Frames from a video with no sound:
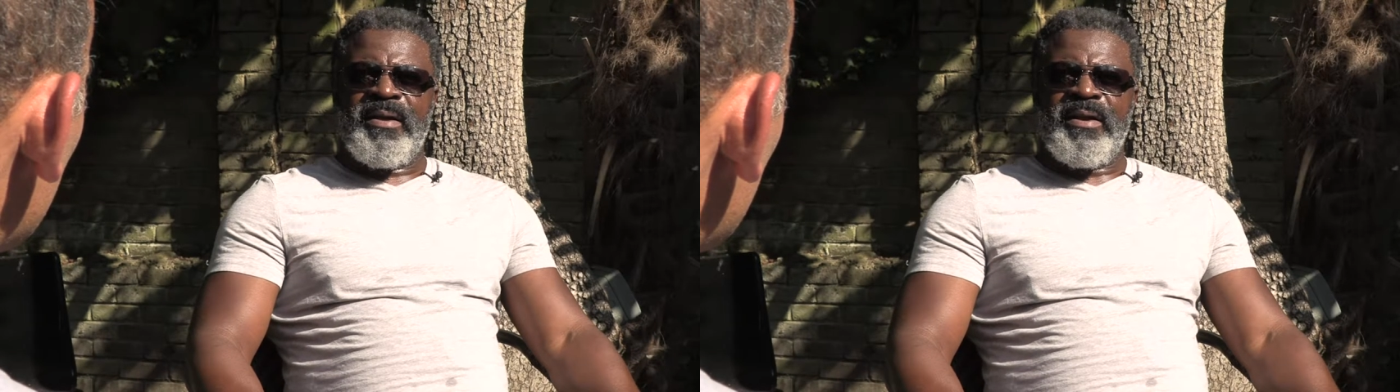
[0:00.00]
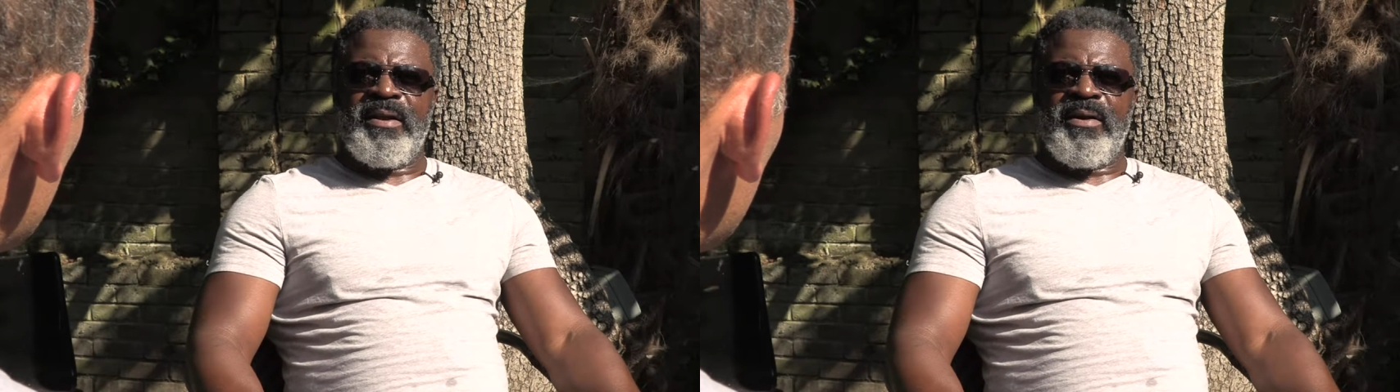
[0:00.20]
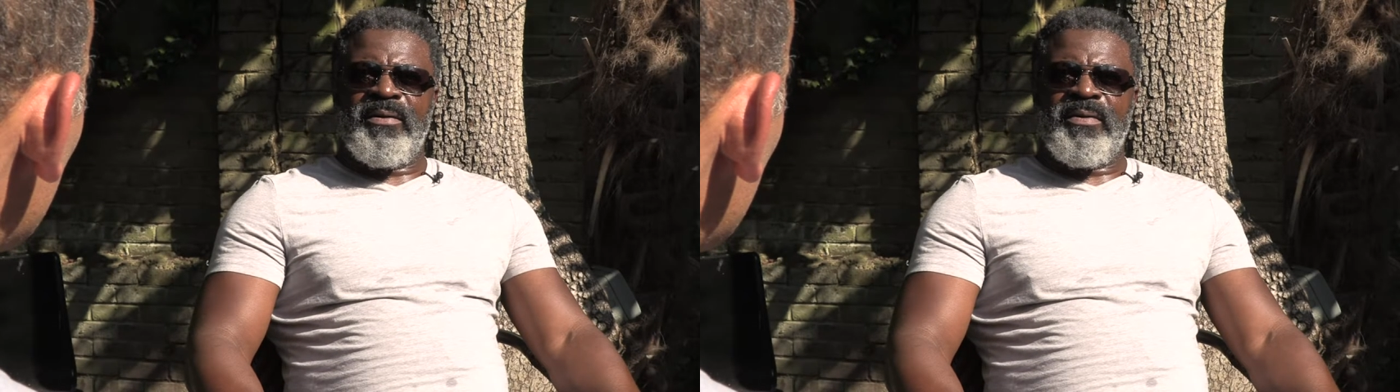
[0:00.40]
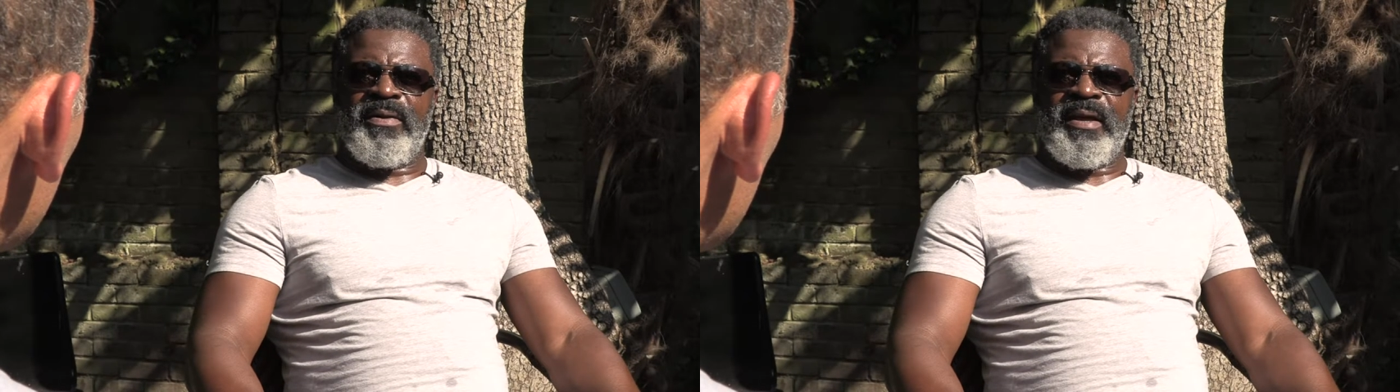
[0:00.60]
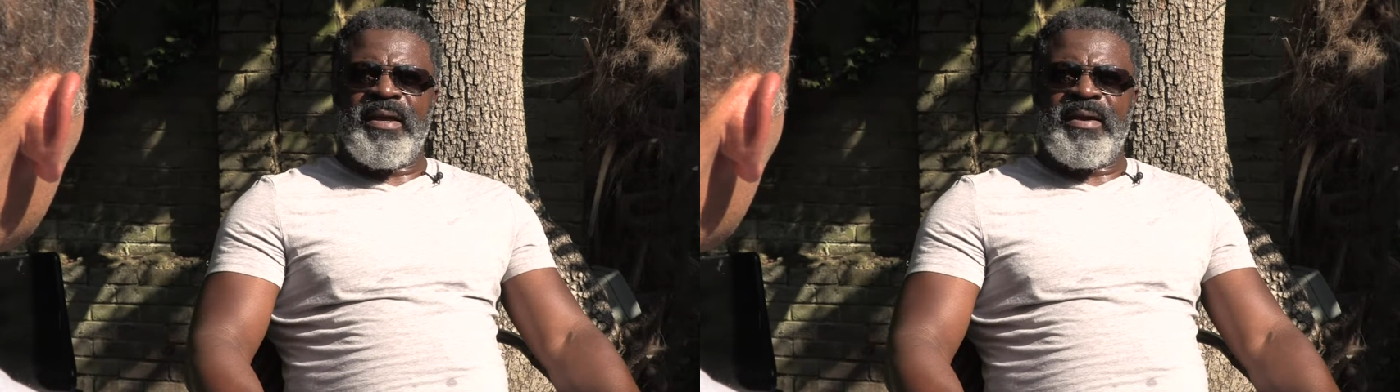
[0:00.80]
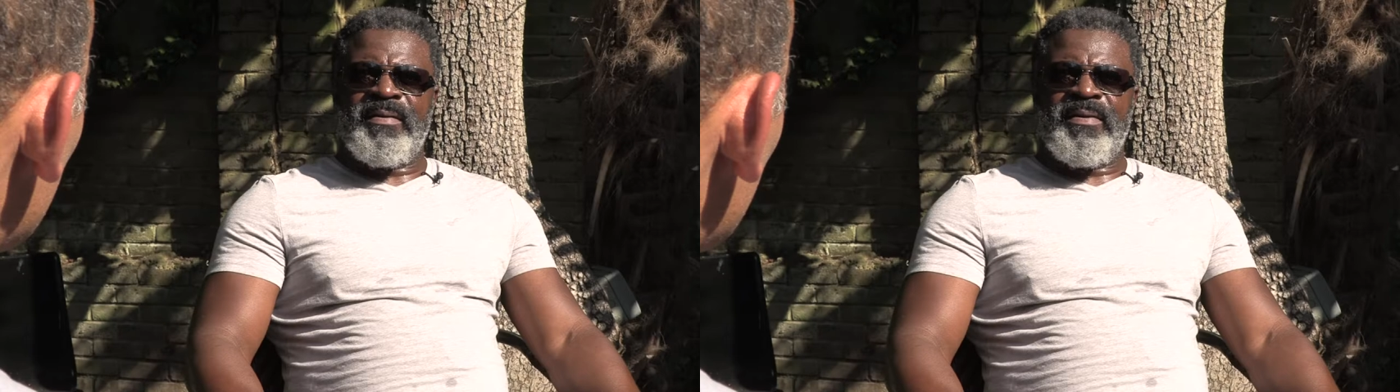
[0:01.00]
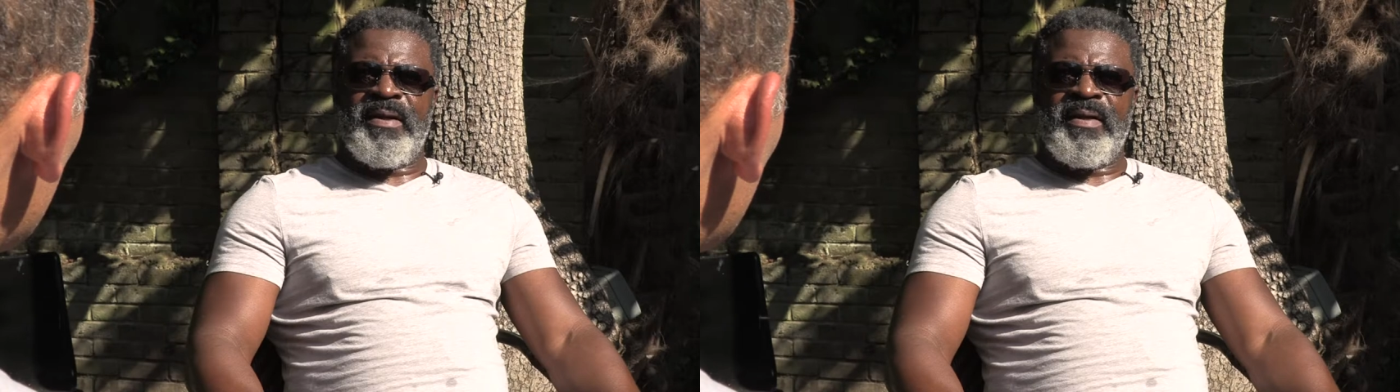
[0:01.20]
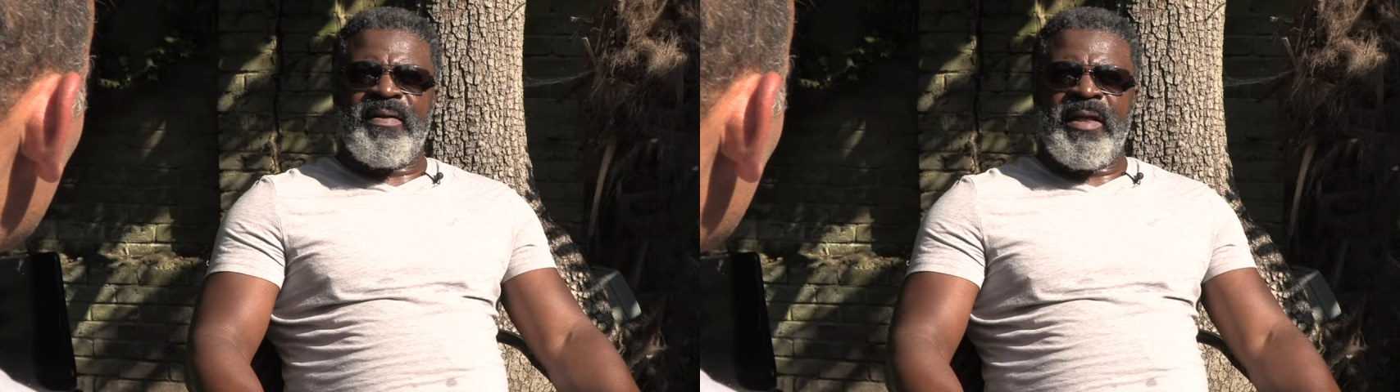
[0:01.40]
you know, the
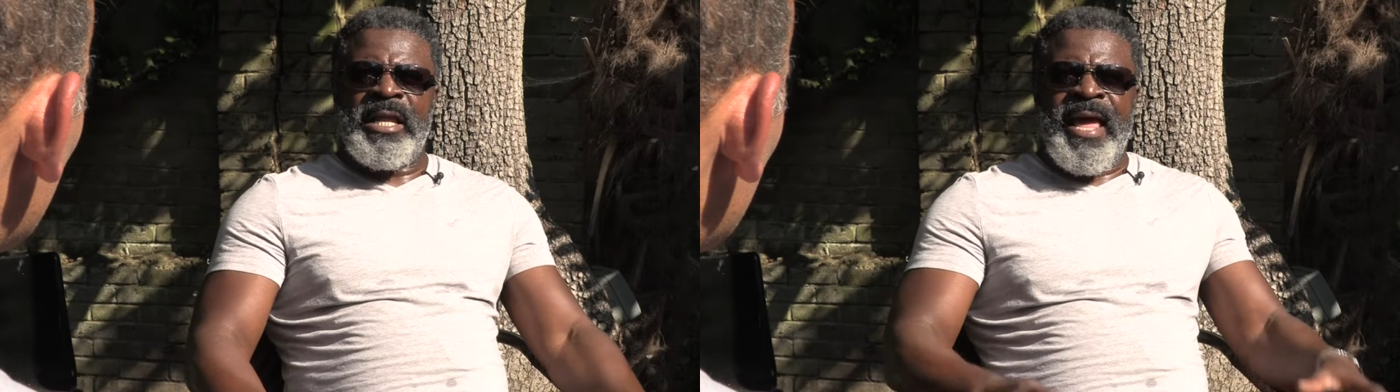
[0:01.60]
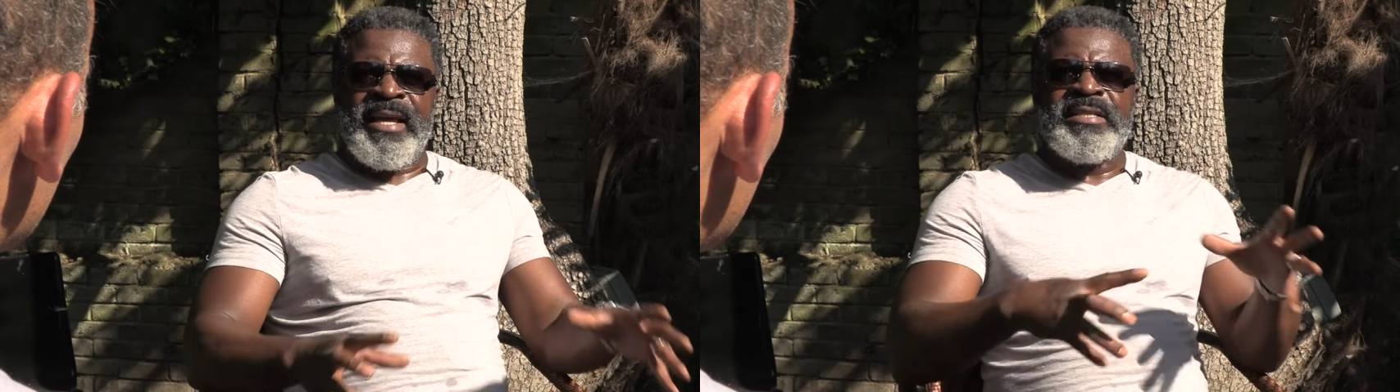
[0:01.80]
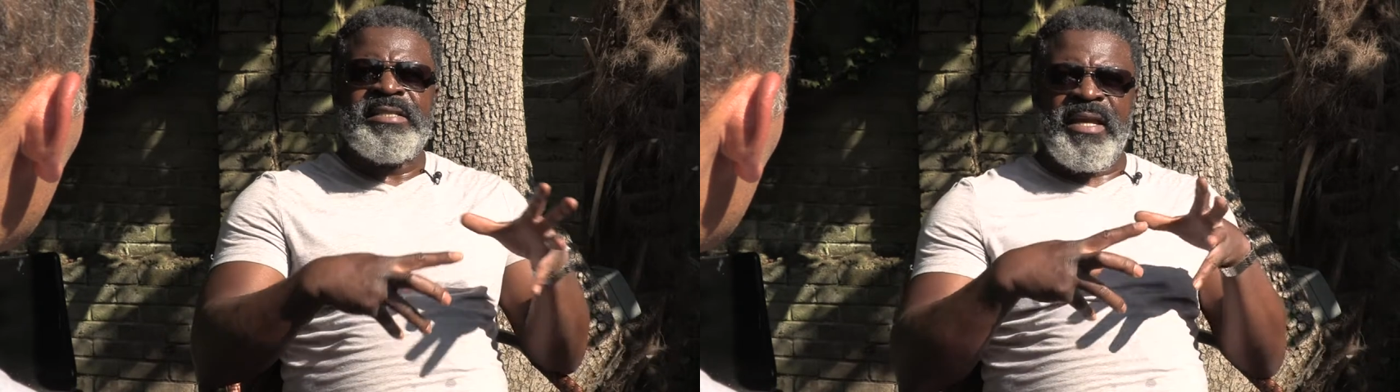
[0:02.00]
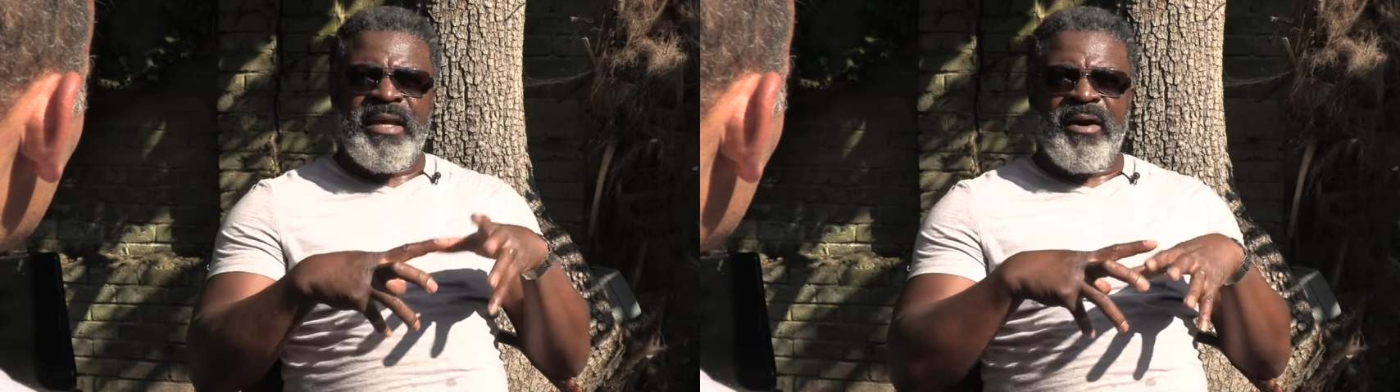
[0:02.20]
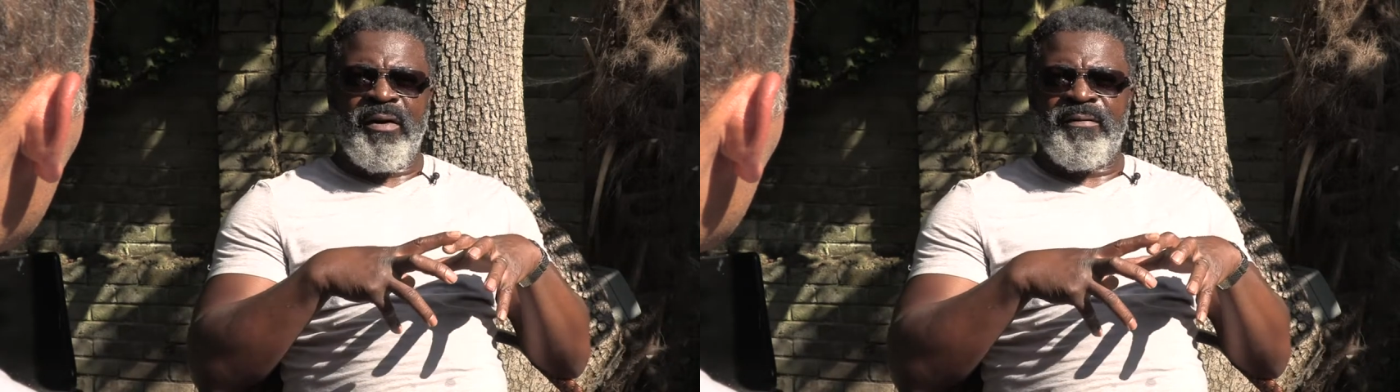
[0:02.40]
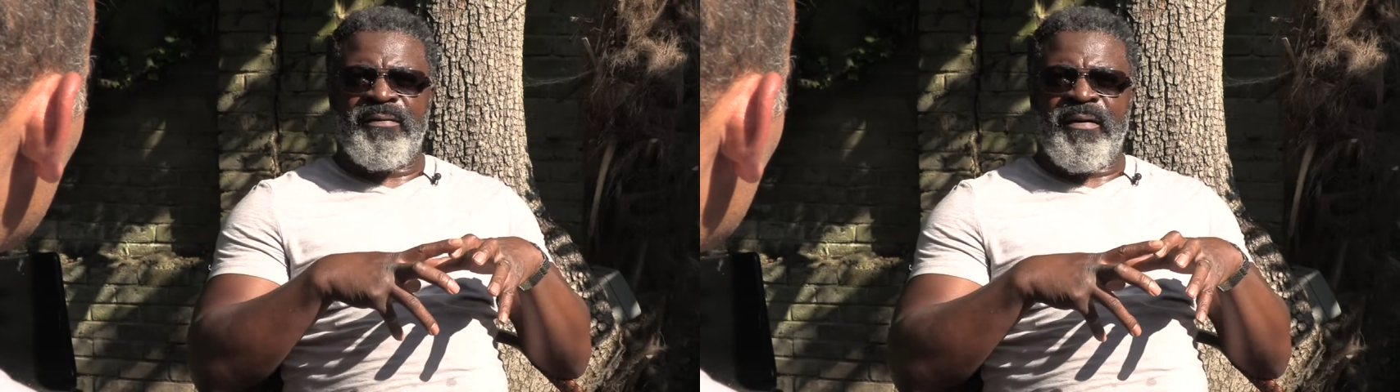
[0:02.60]
the the legacy of